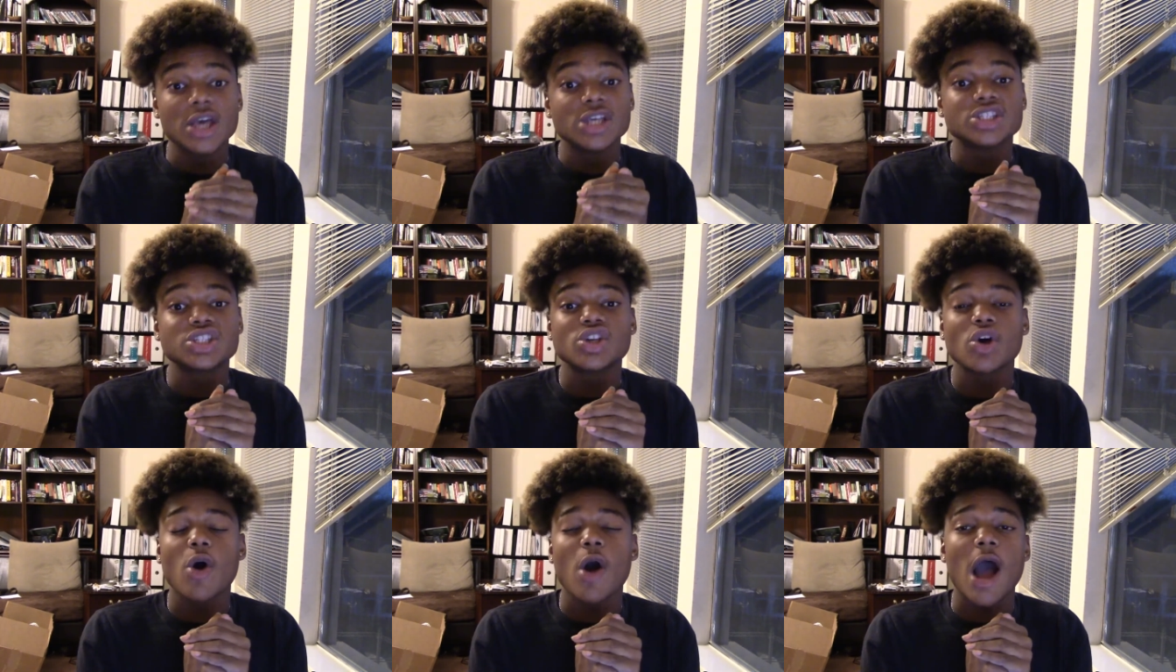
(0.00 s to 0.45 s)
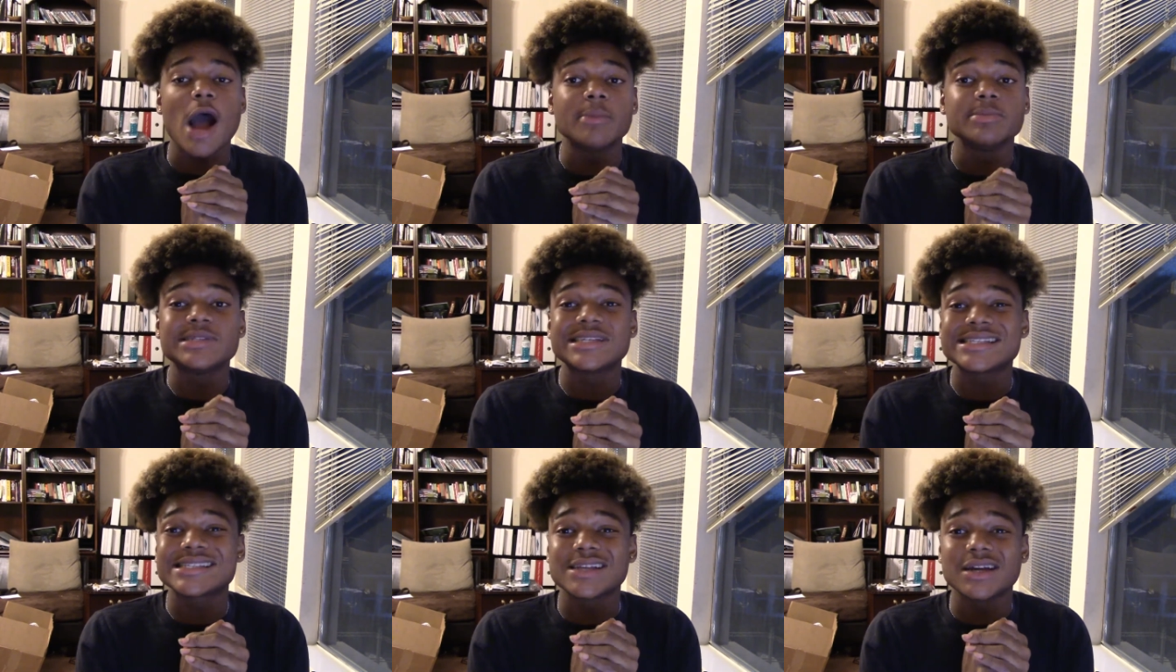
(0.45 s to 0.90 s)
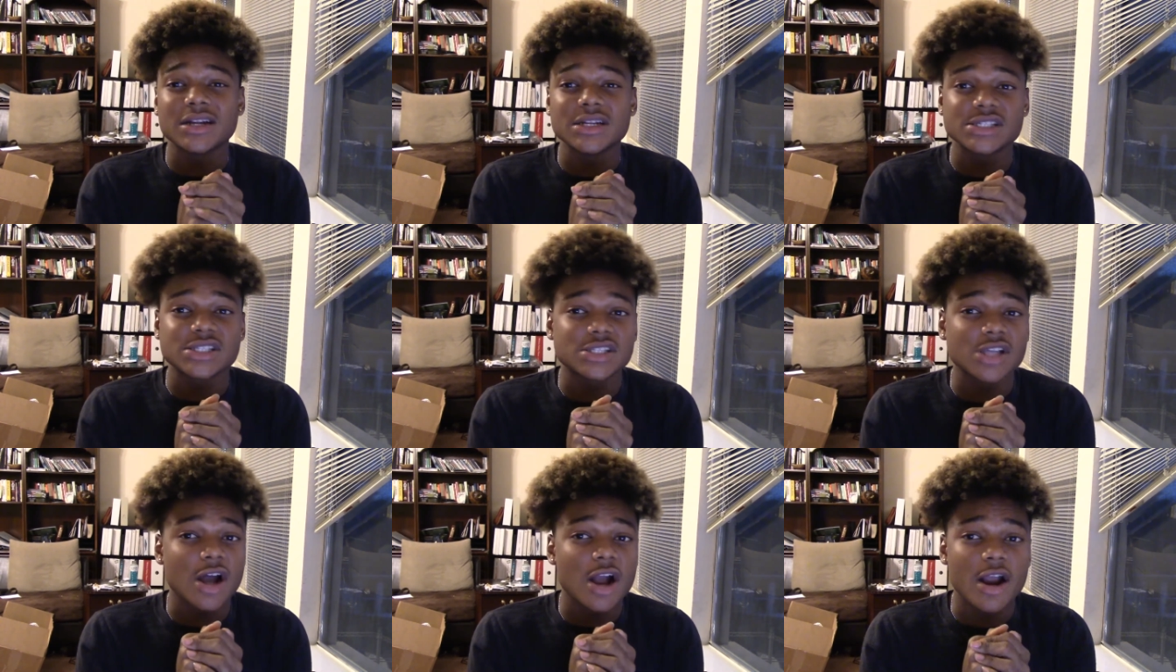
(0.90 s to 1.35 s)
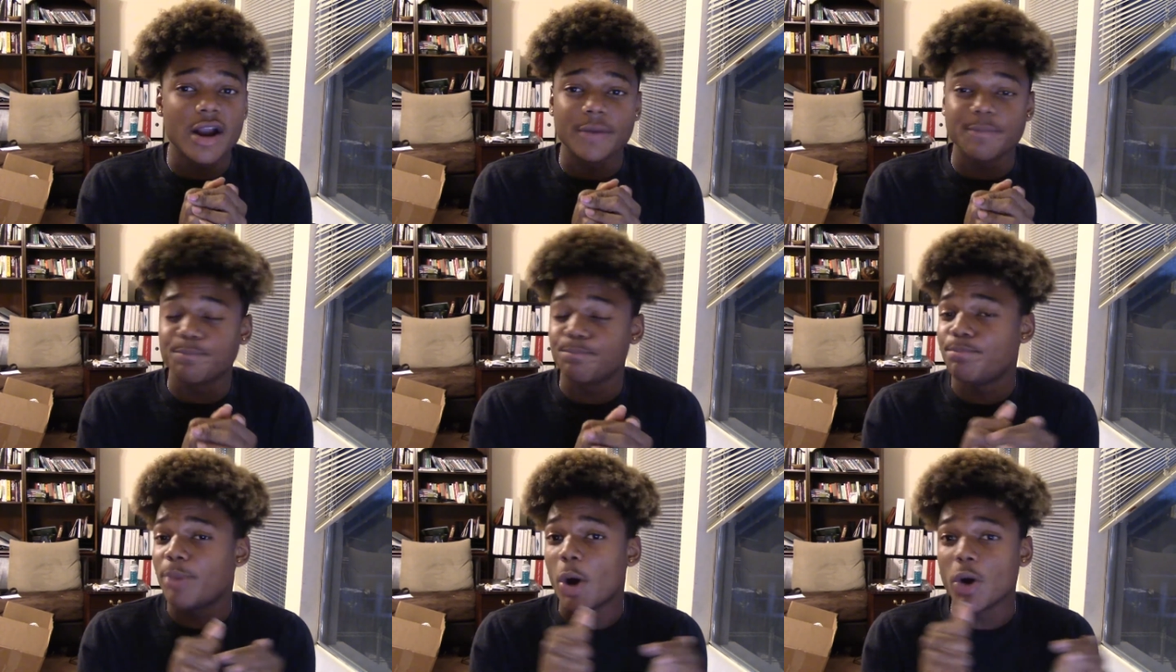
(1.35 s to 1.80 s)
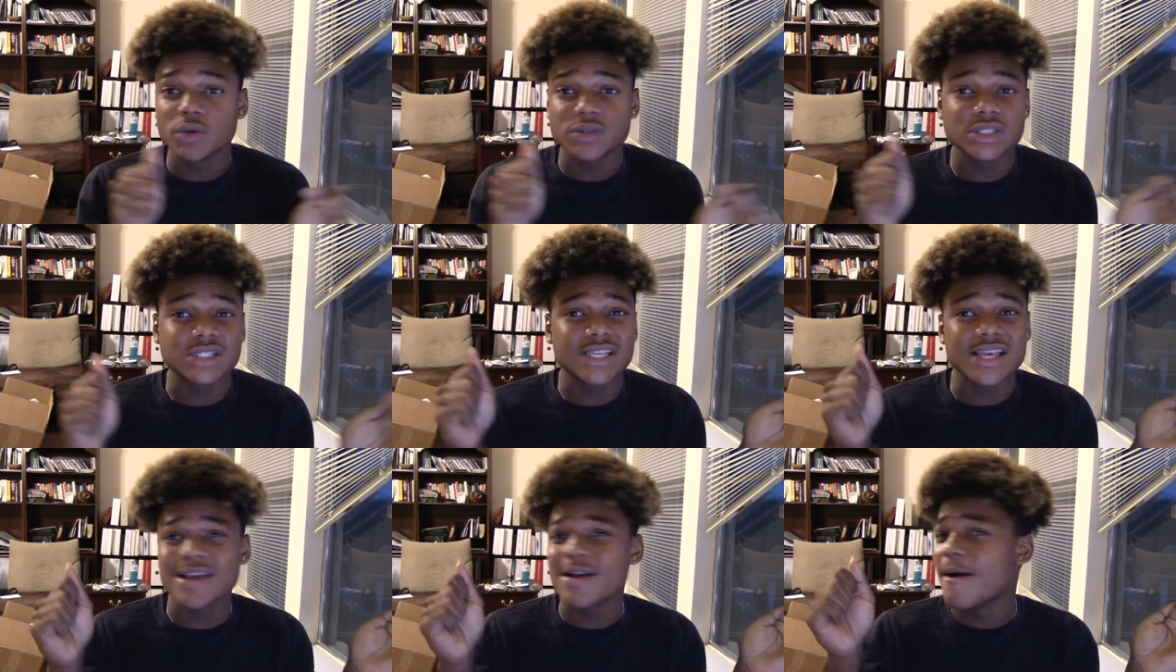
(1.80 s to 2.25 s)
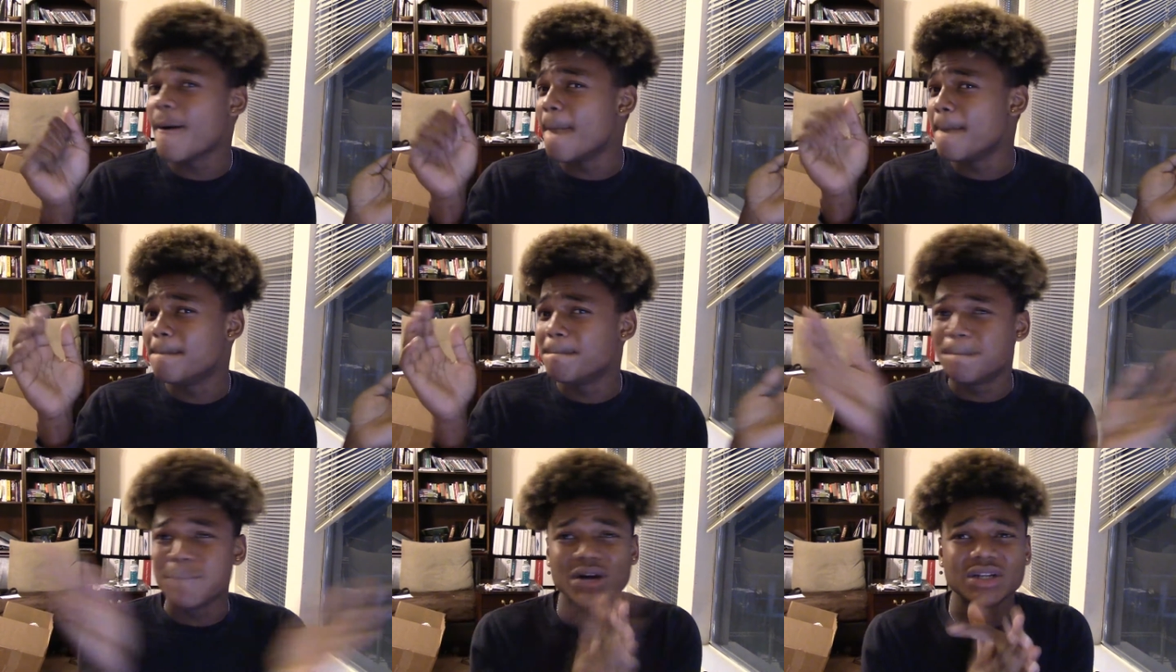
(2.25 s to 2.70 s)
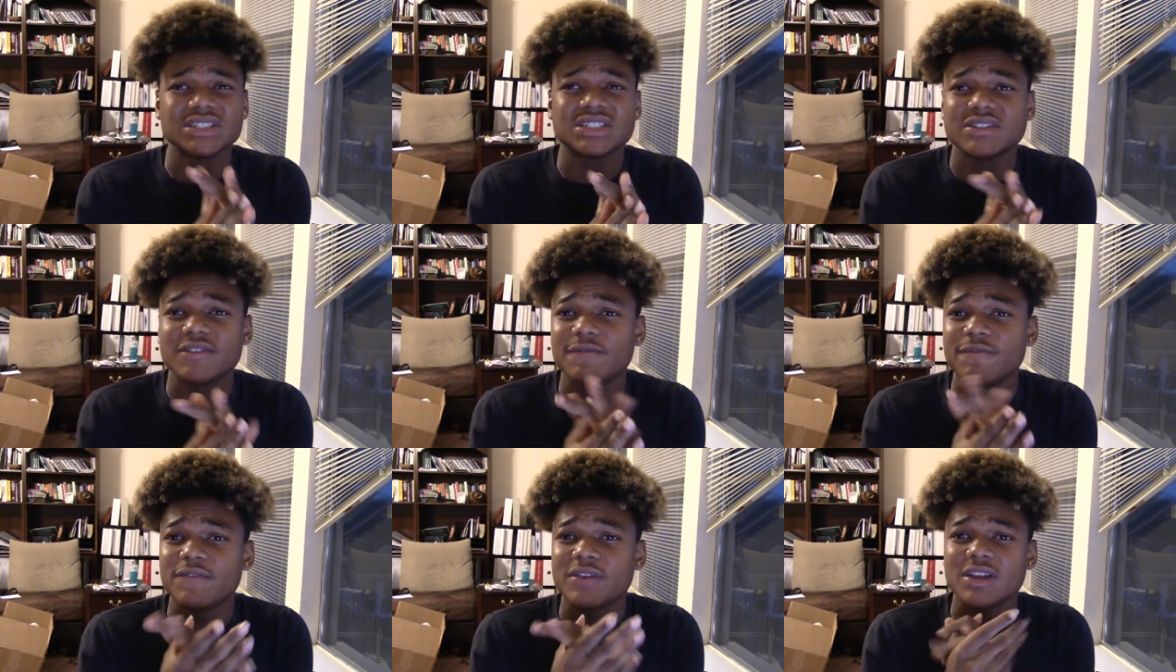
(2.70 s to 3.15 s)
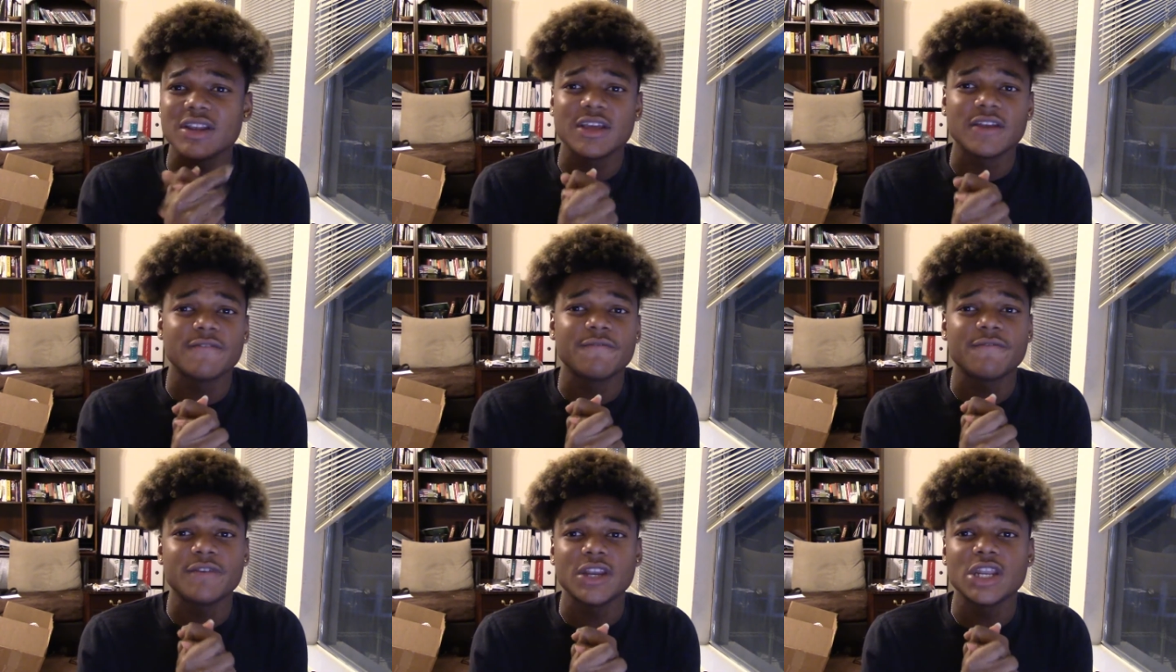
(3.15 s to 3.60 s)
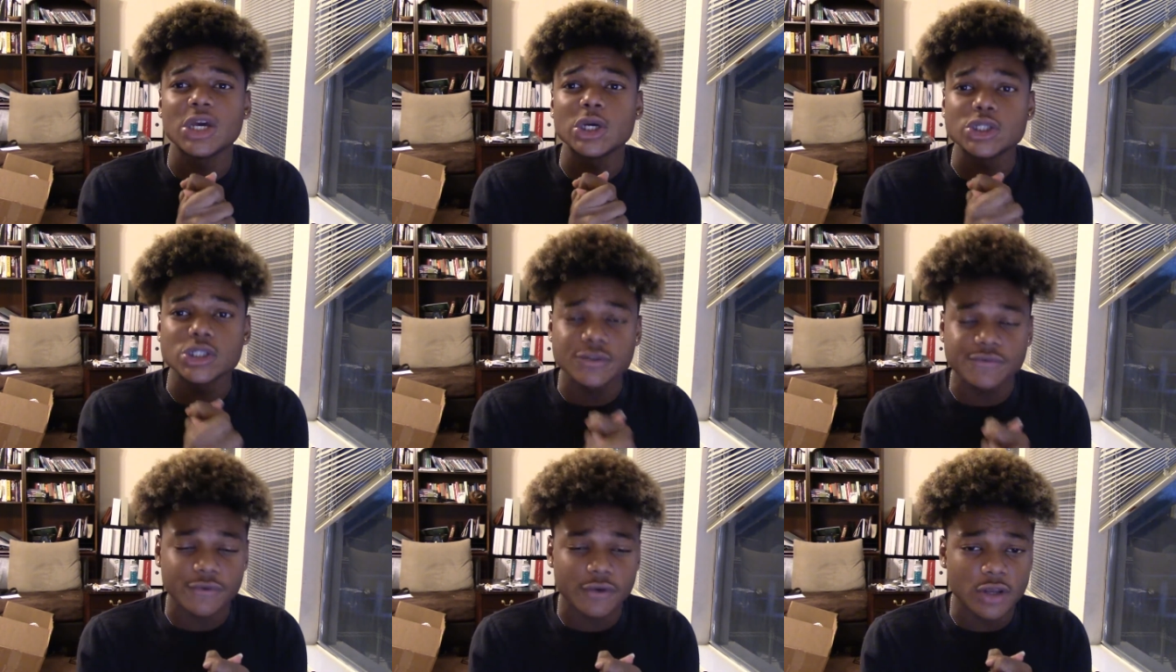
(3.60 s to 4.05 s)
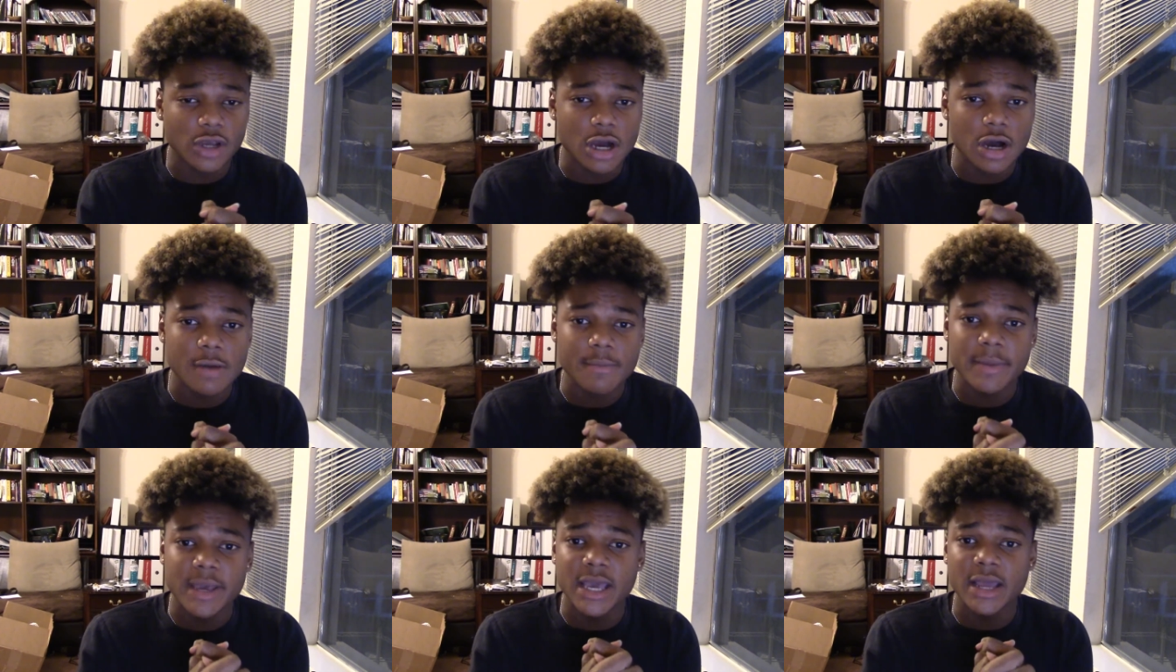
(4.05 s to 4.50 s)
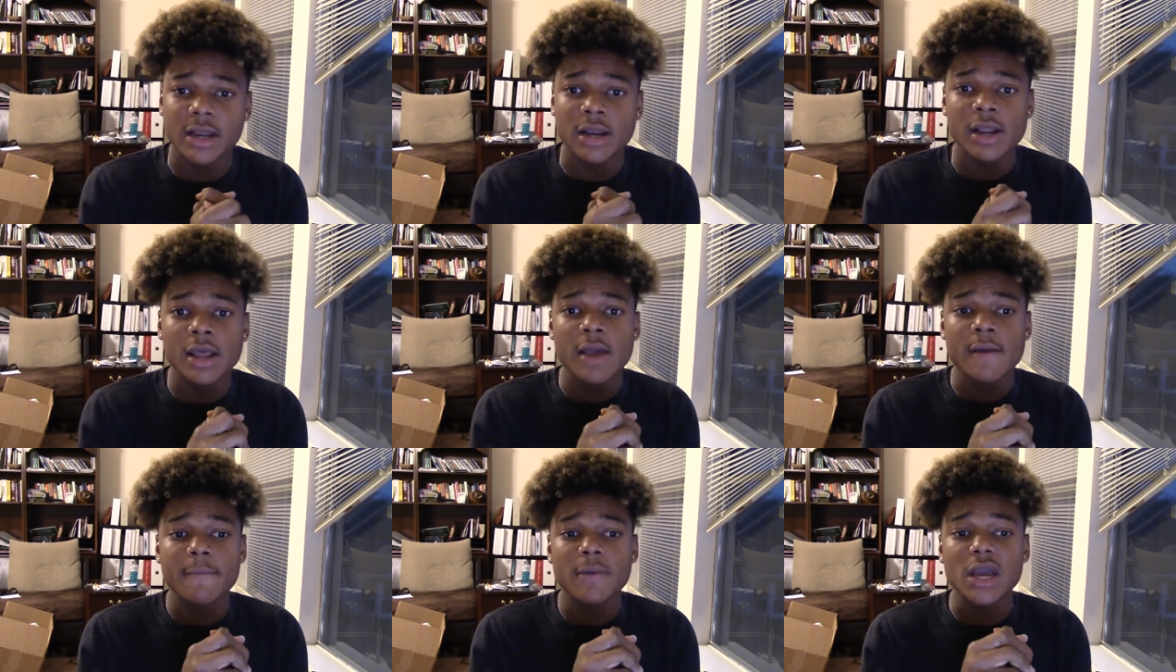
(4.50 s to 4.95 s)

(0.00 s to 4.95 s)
So I'm just gonna start posting a bunch of lit videos for y'all, man.